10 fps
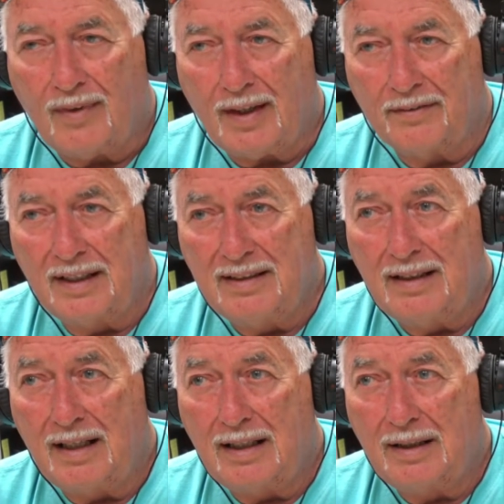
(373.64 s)
then
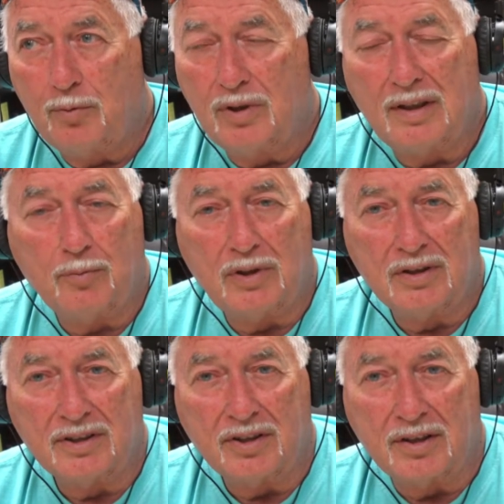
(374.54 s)

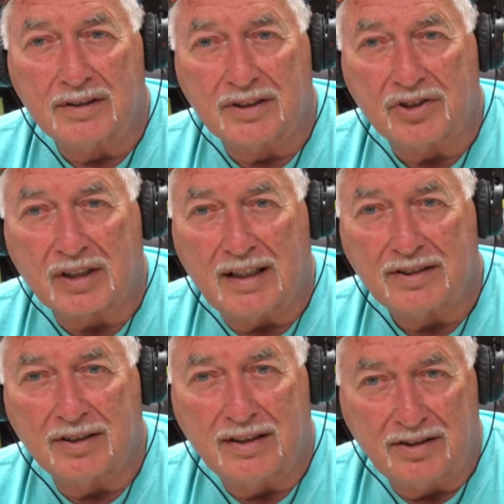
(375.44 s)
we'll
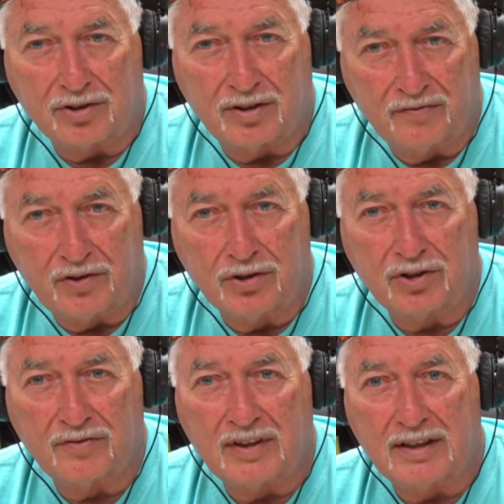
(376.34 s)
discuss, and these are in
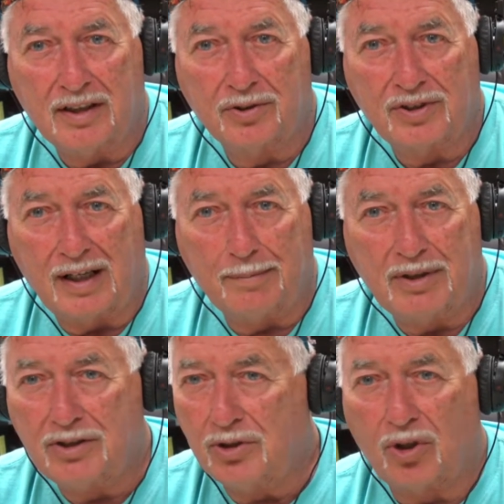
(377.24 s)
future videos, and I'm
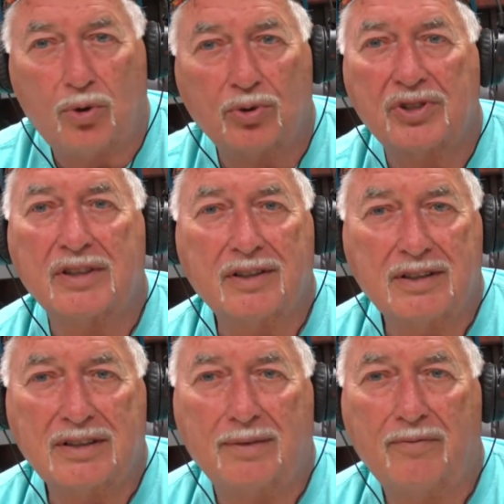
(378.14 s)
going to do a whole
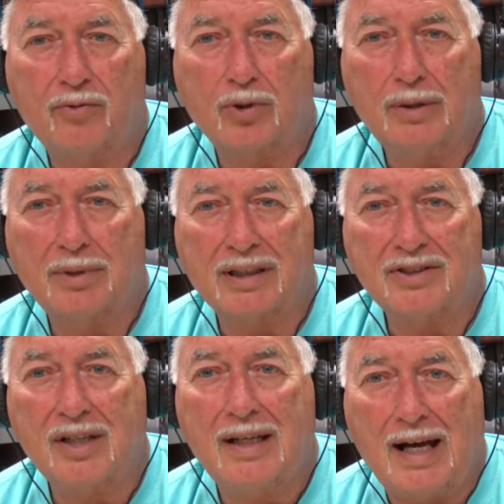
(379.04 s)
series of them for you
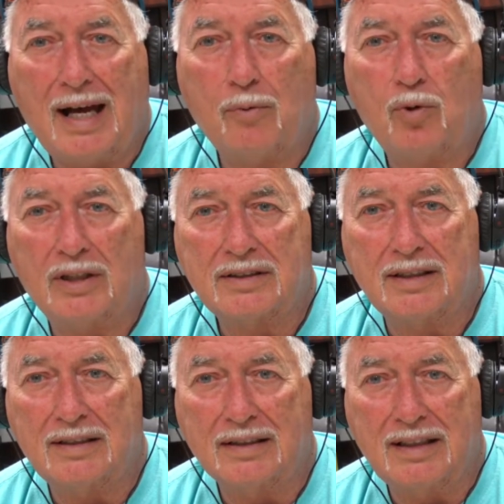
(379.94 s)
because I want
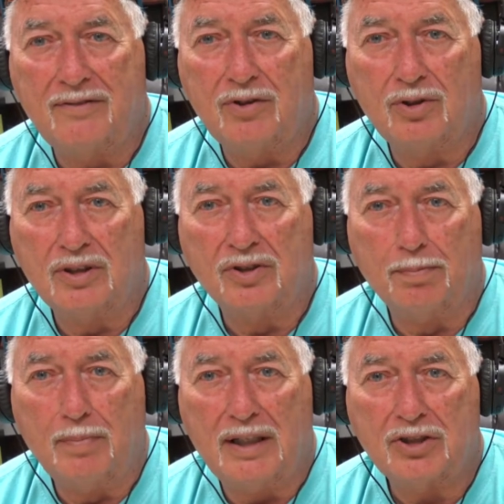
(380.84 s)
to give you as
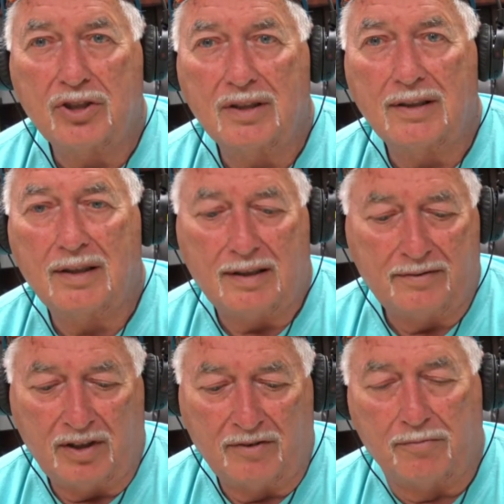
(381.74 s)
much
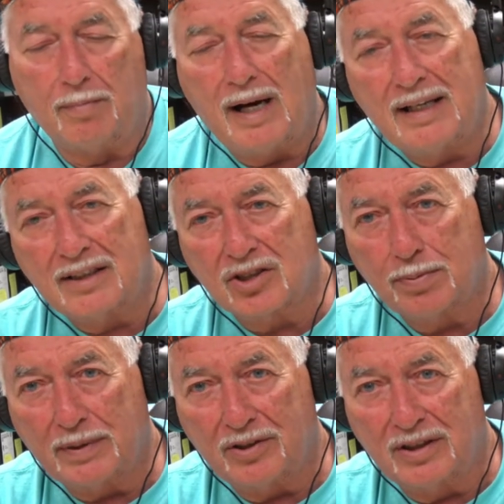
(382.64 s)
of my
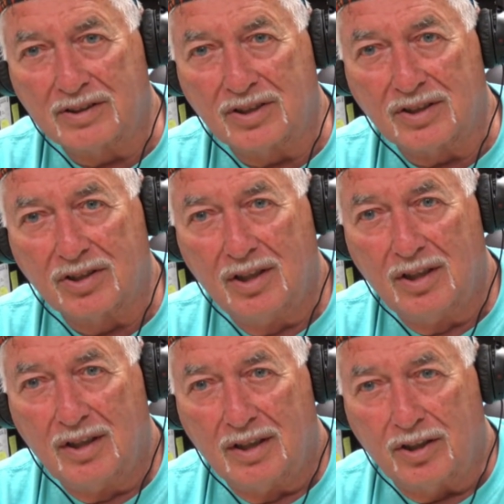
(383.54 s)
experiences.
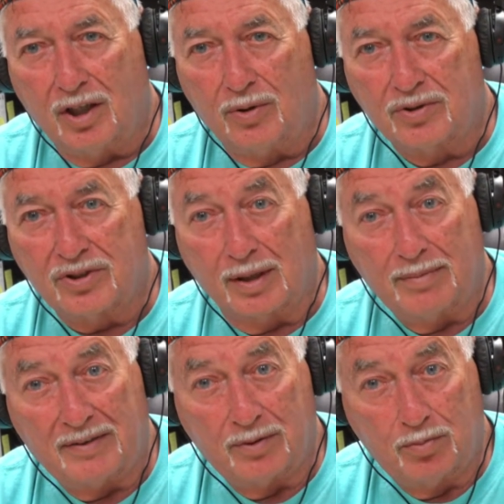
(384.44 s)

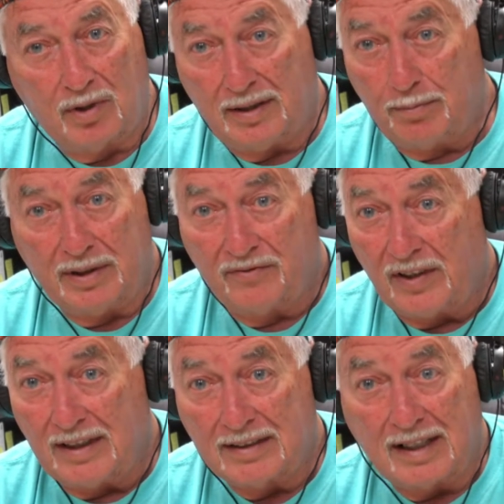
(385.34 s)
Some of them have been
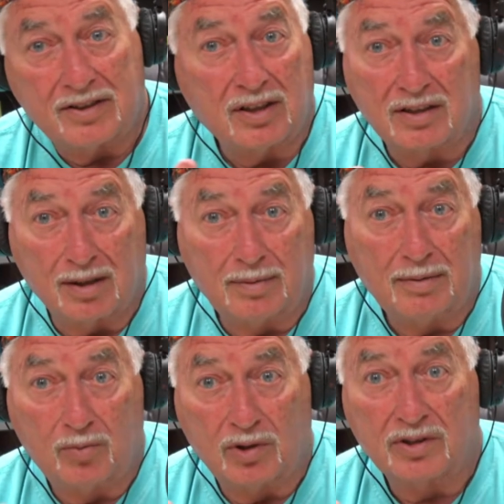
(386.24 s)
fantastic, some of
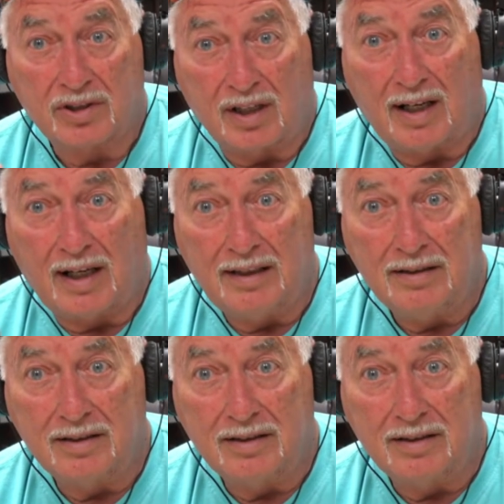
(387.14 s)
them weren't so hot,